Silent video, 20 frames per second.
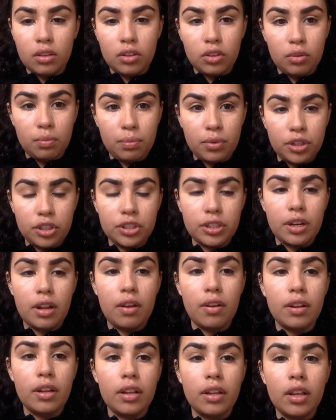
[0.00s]
You push it
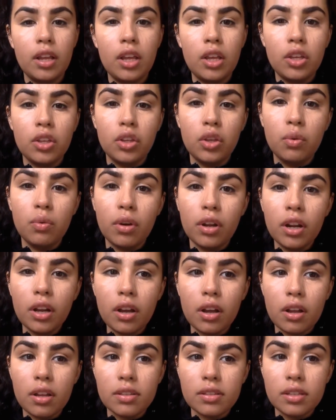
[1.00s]
out, and then you want to
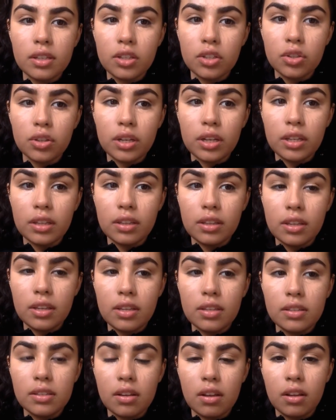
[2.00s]
concentrate
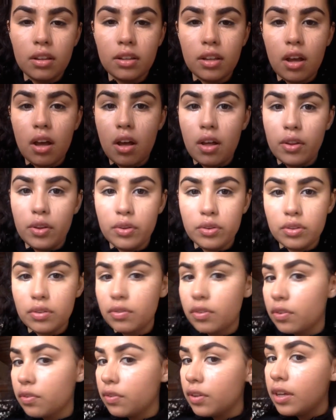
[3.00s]
this on the hollows of
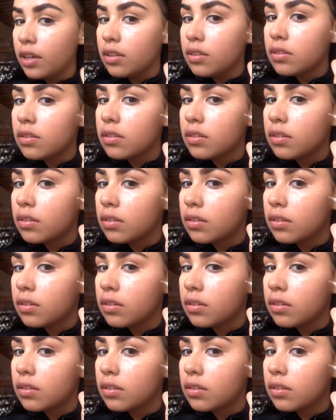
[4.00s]
your face.